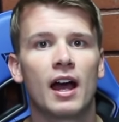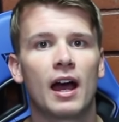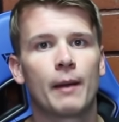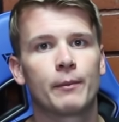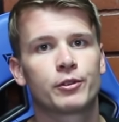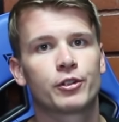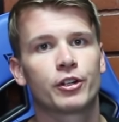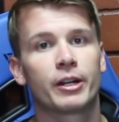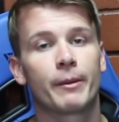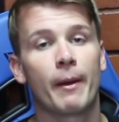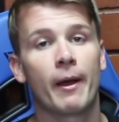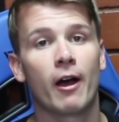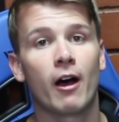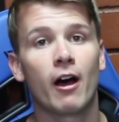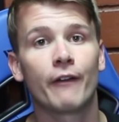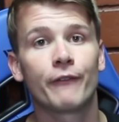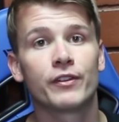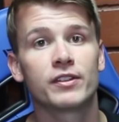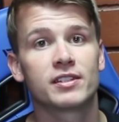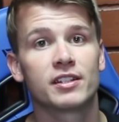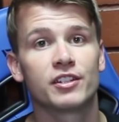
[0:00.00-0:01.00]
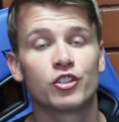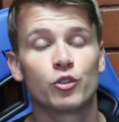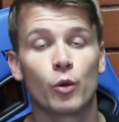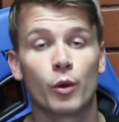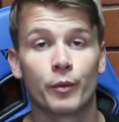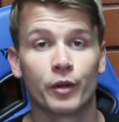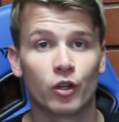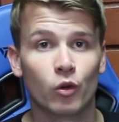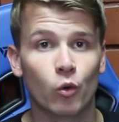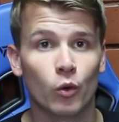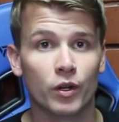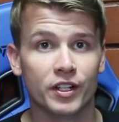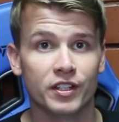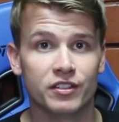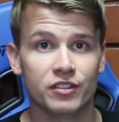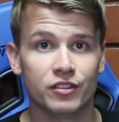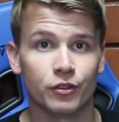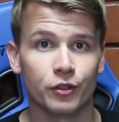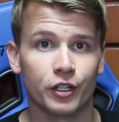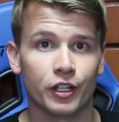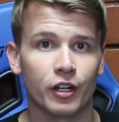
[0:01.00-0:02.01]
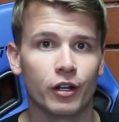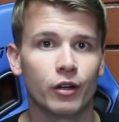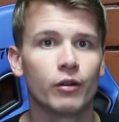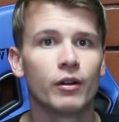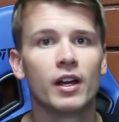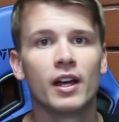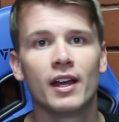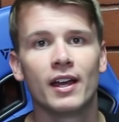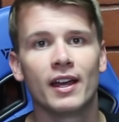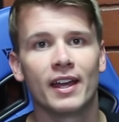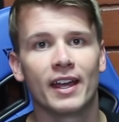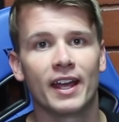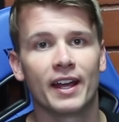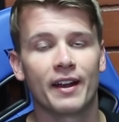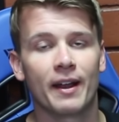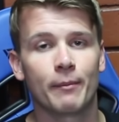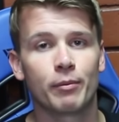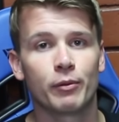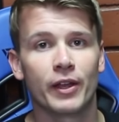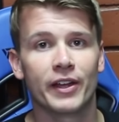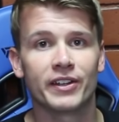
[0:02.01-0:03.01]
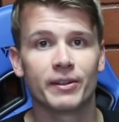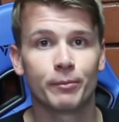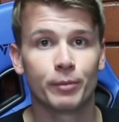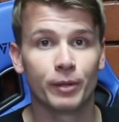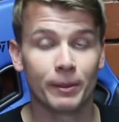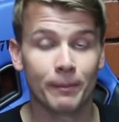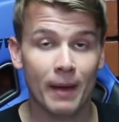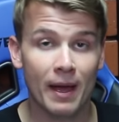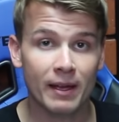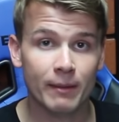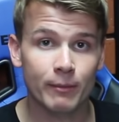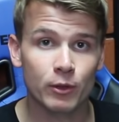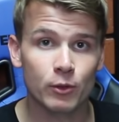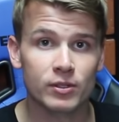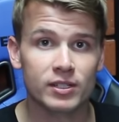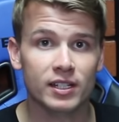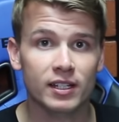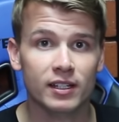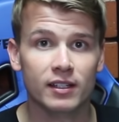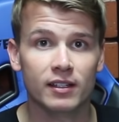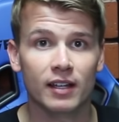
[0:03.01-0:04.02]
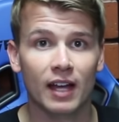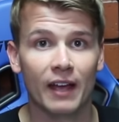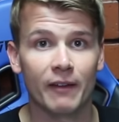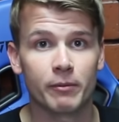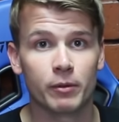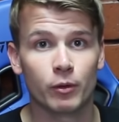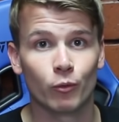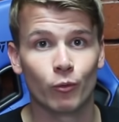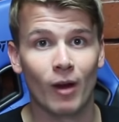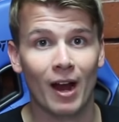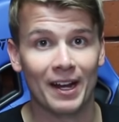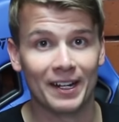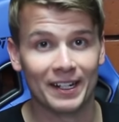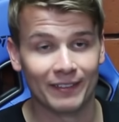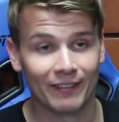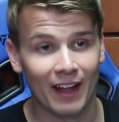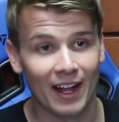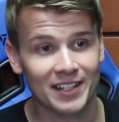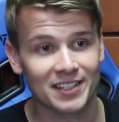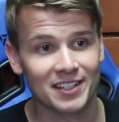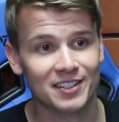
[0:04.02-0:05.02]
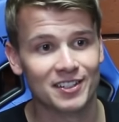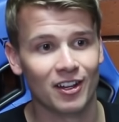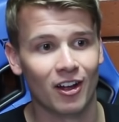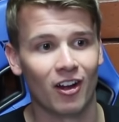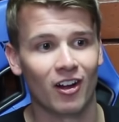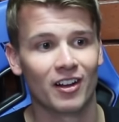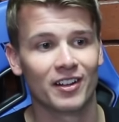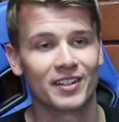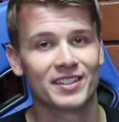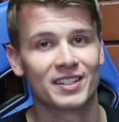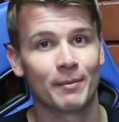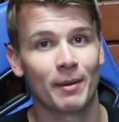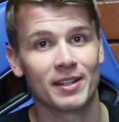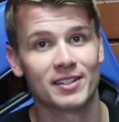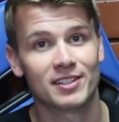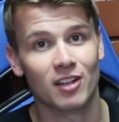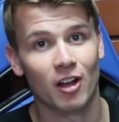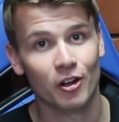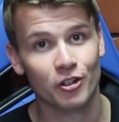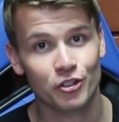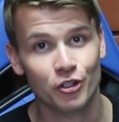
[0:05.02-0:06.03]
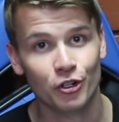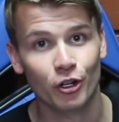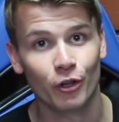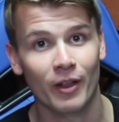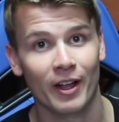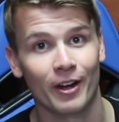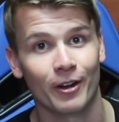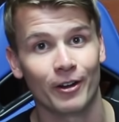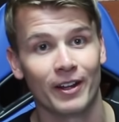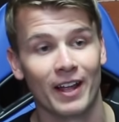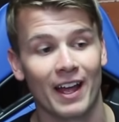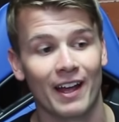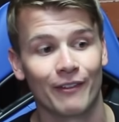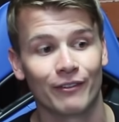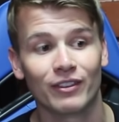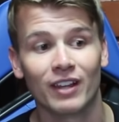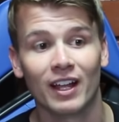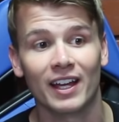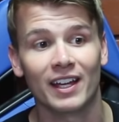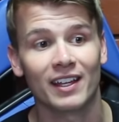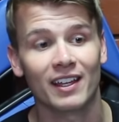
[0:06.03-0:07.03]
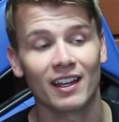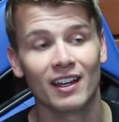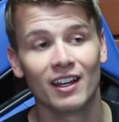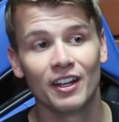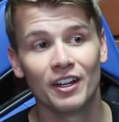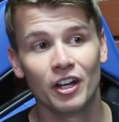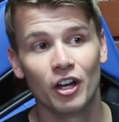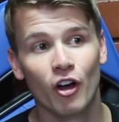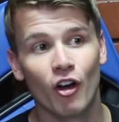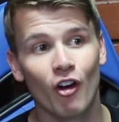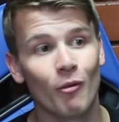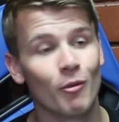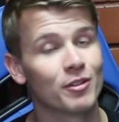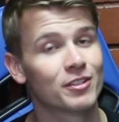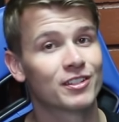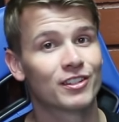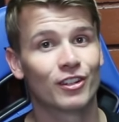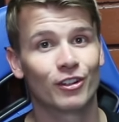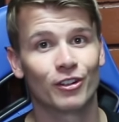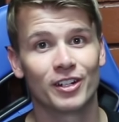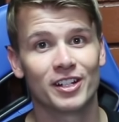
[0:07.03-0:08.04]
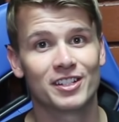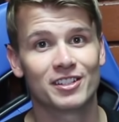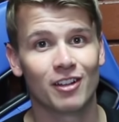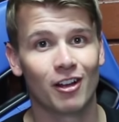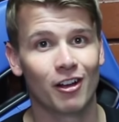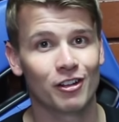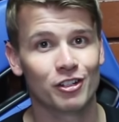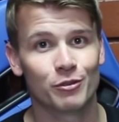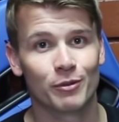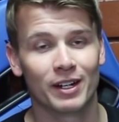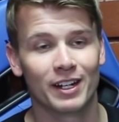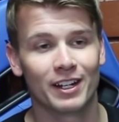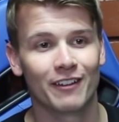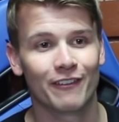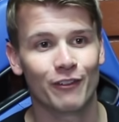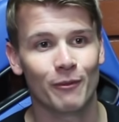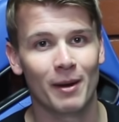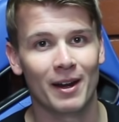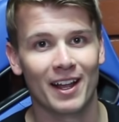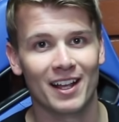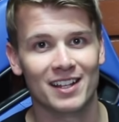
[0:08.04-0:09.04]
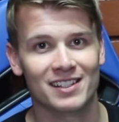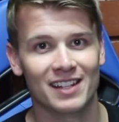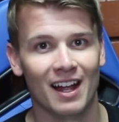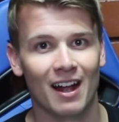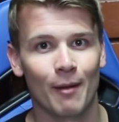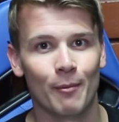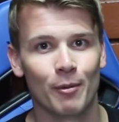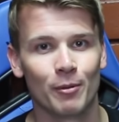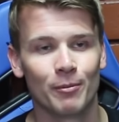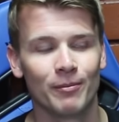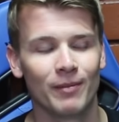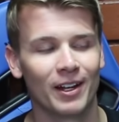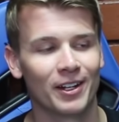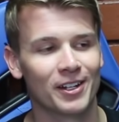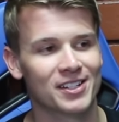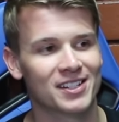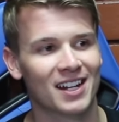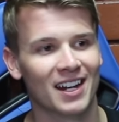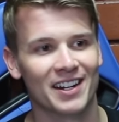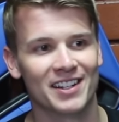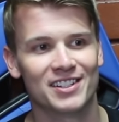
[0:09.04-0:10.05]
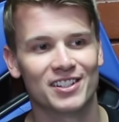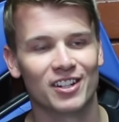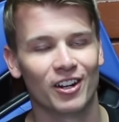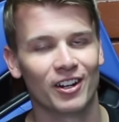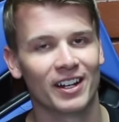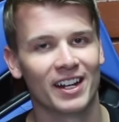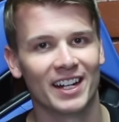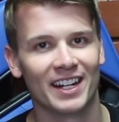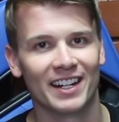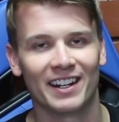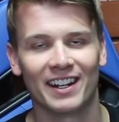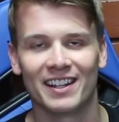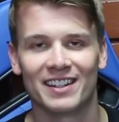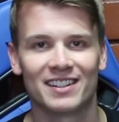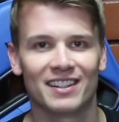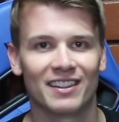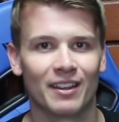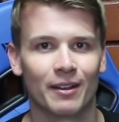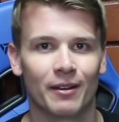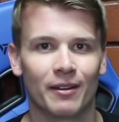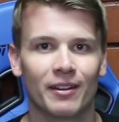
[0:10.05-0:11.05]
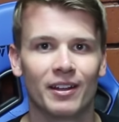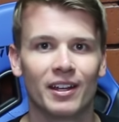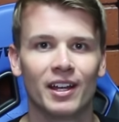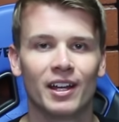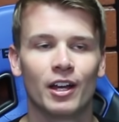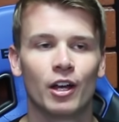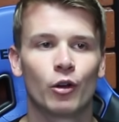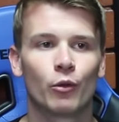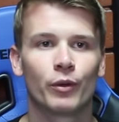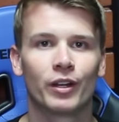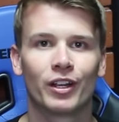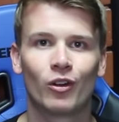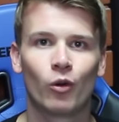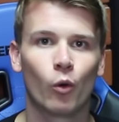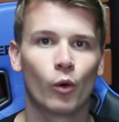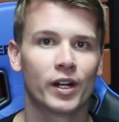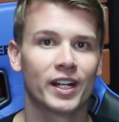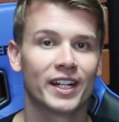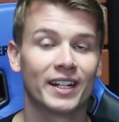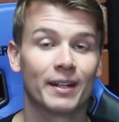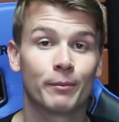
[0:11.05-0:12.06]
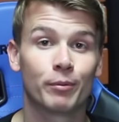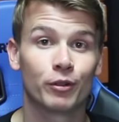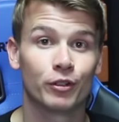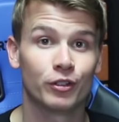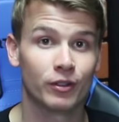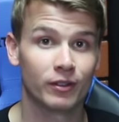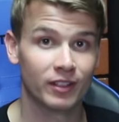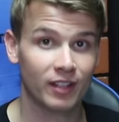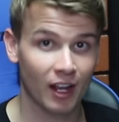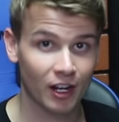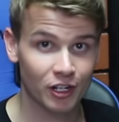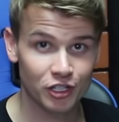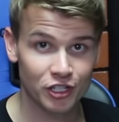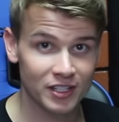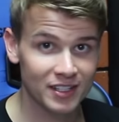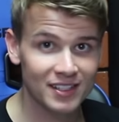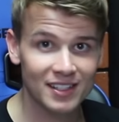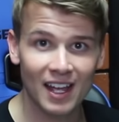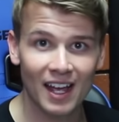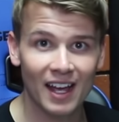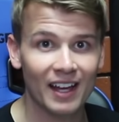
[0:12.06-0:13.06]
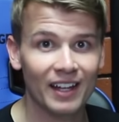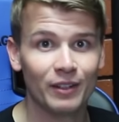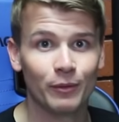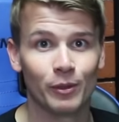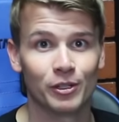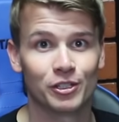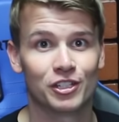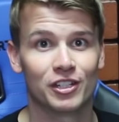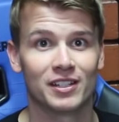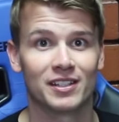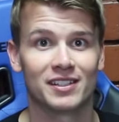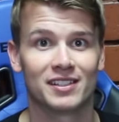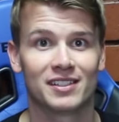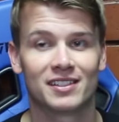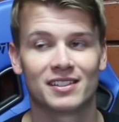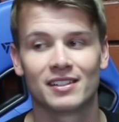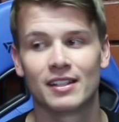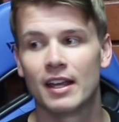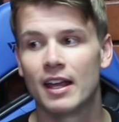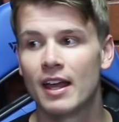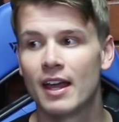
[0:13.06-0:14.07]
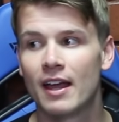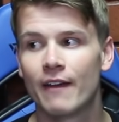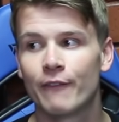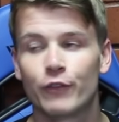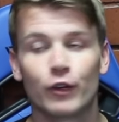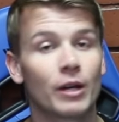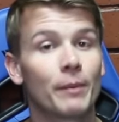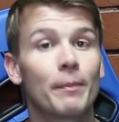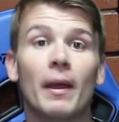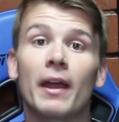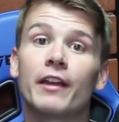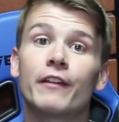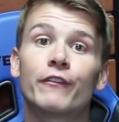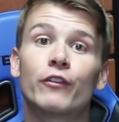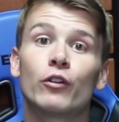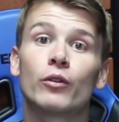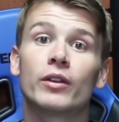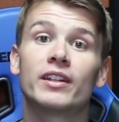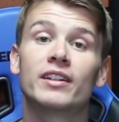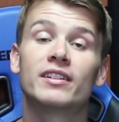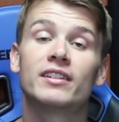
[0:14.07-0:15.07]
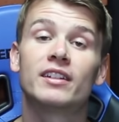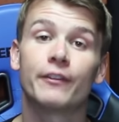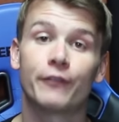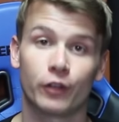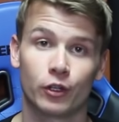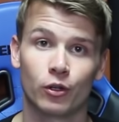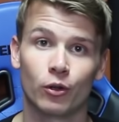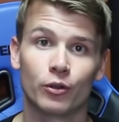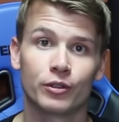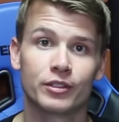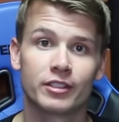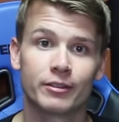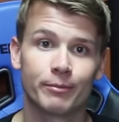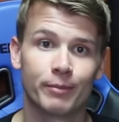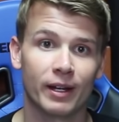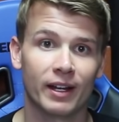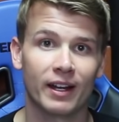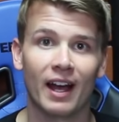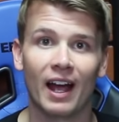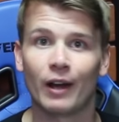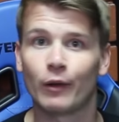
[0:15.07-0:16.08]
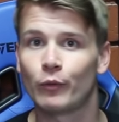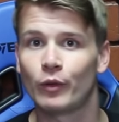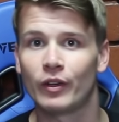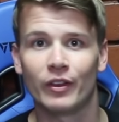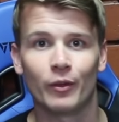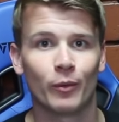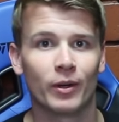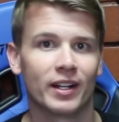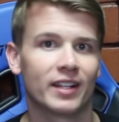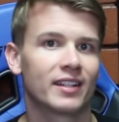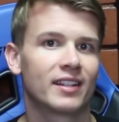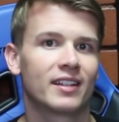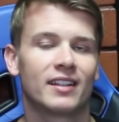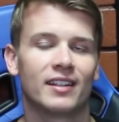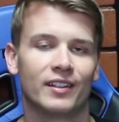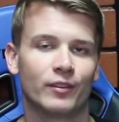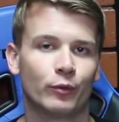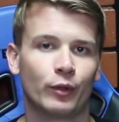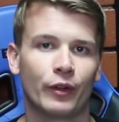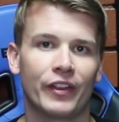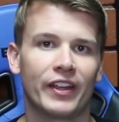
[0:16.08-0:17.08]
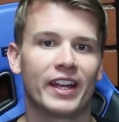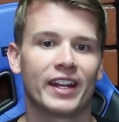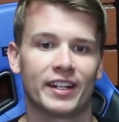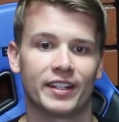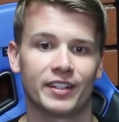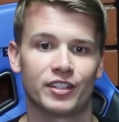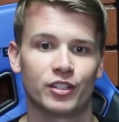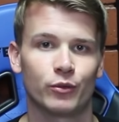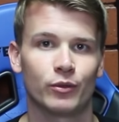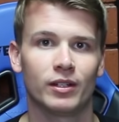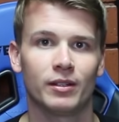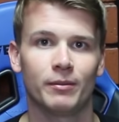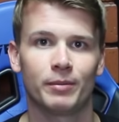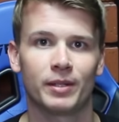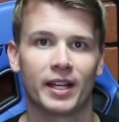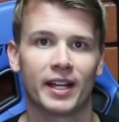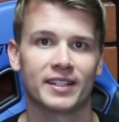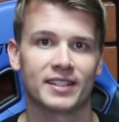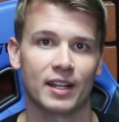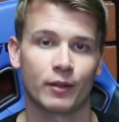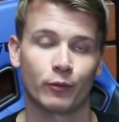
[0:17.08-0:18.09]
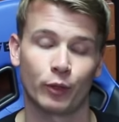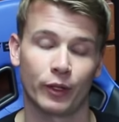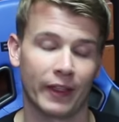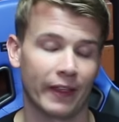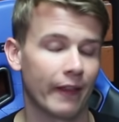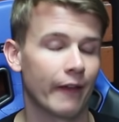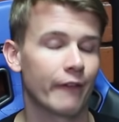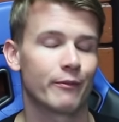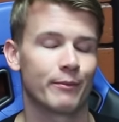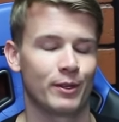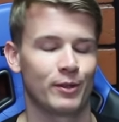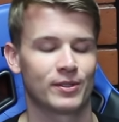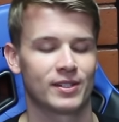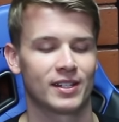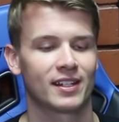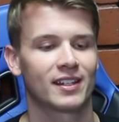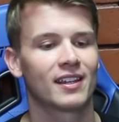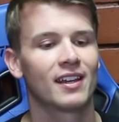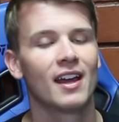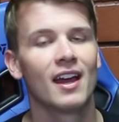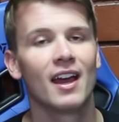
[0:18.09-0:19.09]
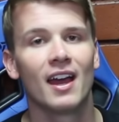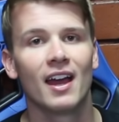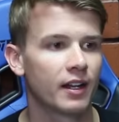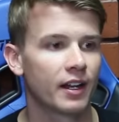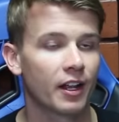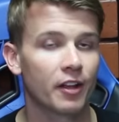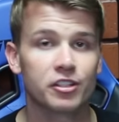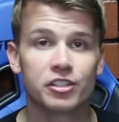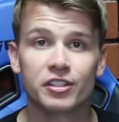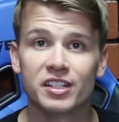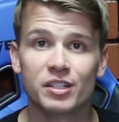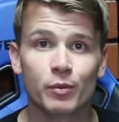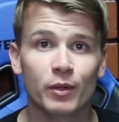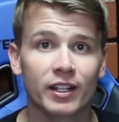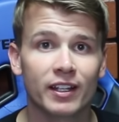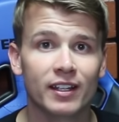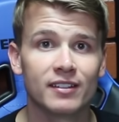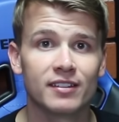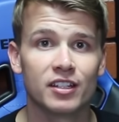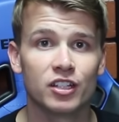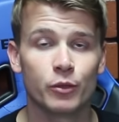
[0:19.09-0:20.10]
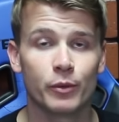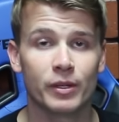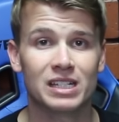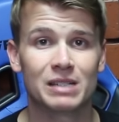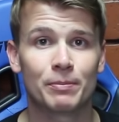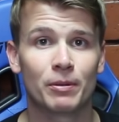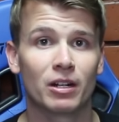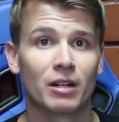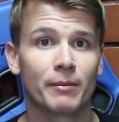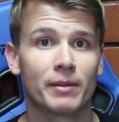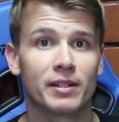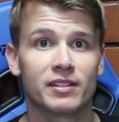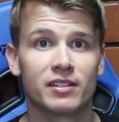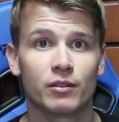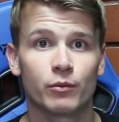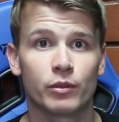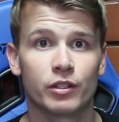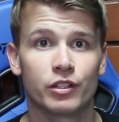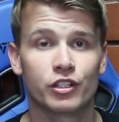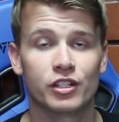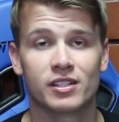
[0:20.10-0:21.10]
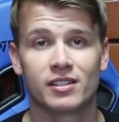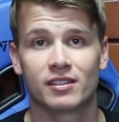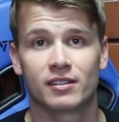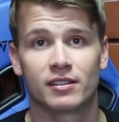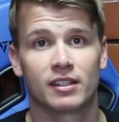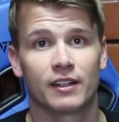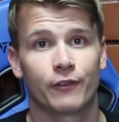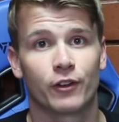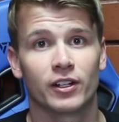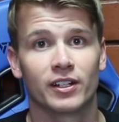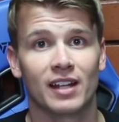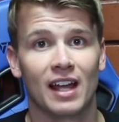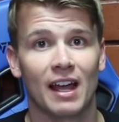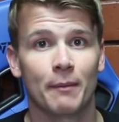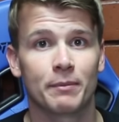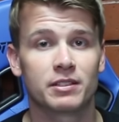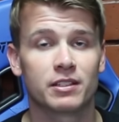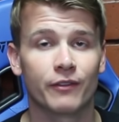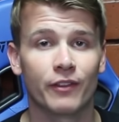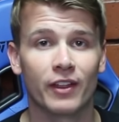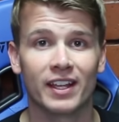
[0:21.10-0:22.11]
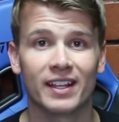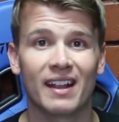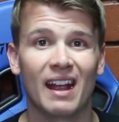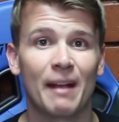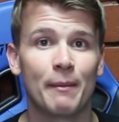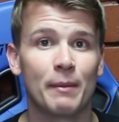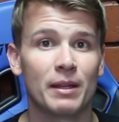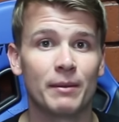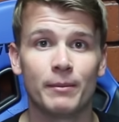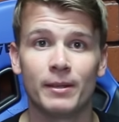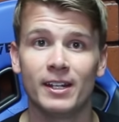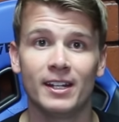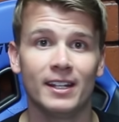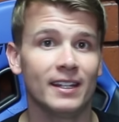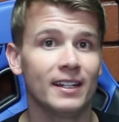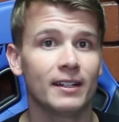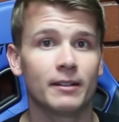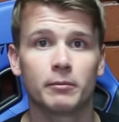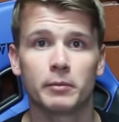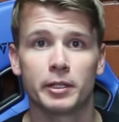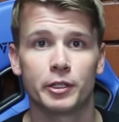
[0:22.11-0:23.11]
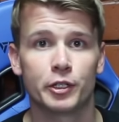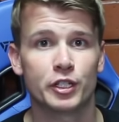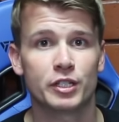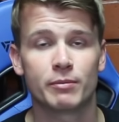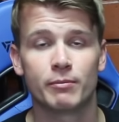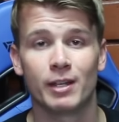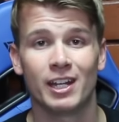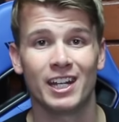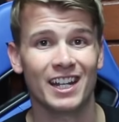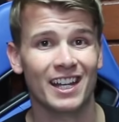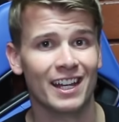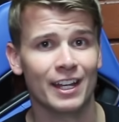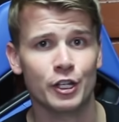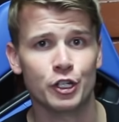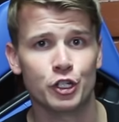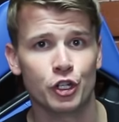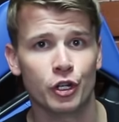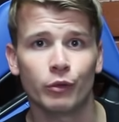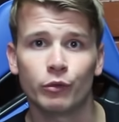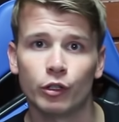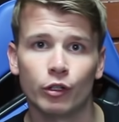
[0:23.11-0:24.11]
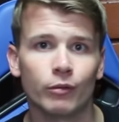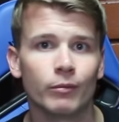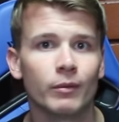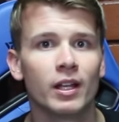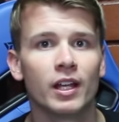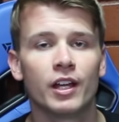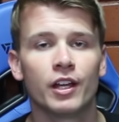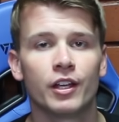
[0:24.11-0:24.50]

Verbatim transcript: I'm turning my office into a recording studio and I plan to bring back music. I've been writing lots of songs. In my song journal, I already have like almost 30 songs written for my next album. I just got to start getting into the recording and production side, which is very painful and difficult, but I really want to really get into it because I really love music. I also just want to continue experimenting with just different types of like gaming media and just media in general